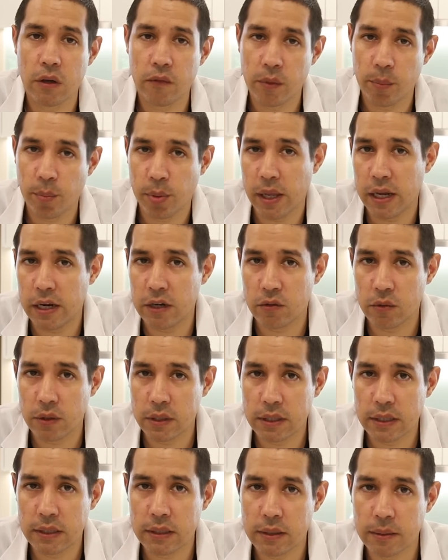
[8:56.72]
of the
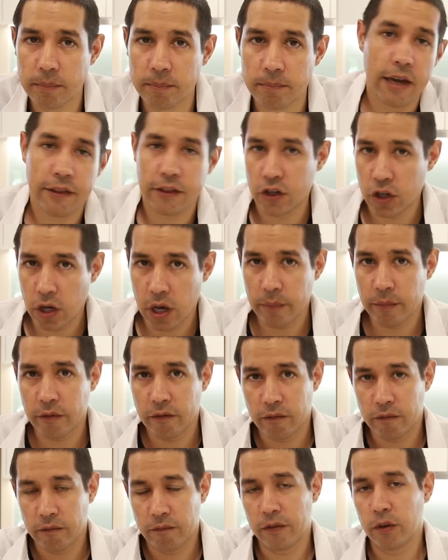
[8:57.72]
planetary system. At the time
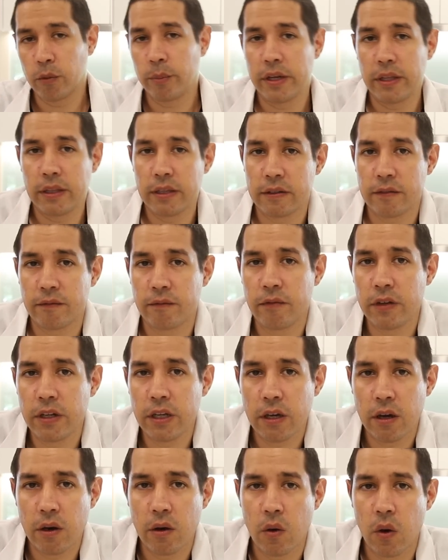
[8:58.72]
of filming this
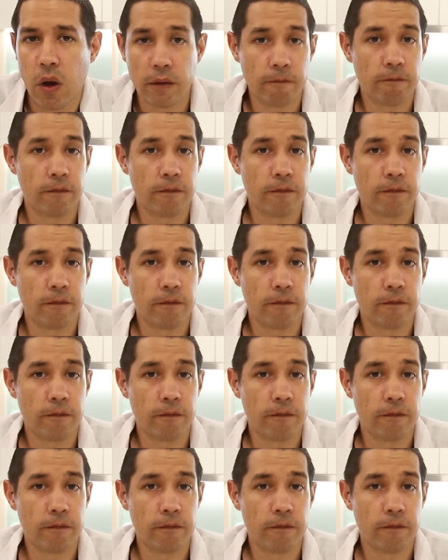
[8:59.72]
video, the